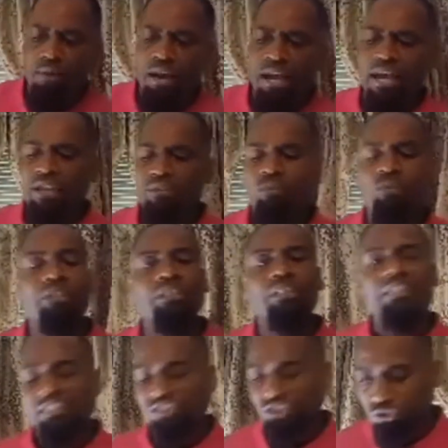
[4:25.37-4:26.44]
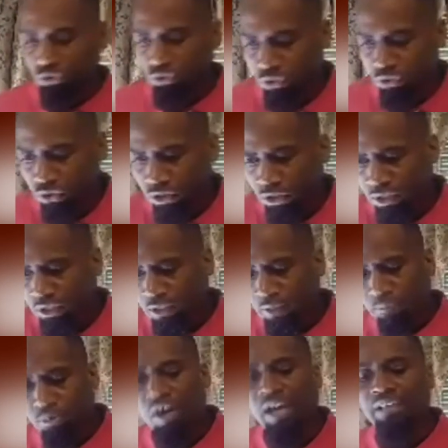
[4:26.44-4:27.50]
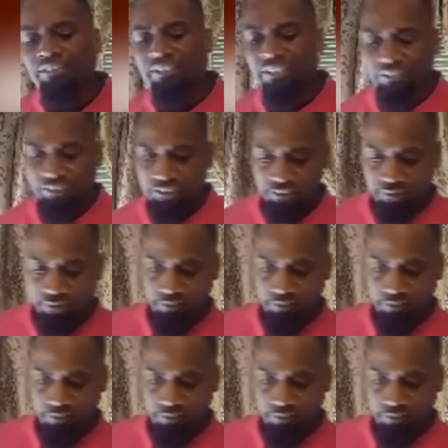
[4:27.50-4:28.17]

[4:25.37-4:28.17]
mind wouldn't let you process it?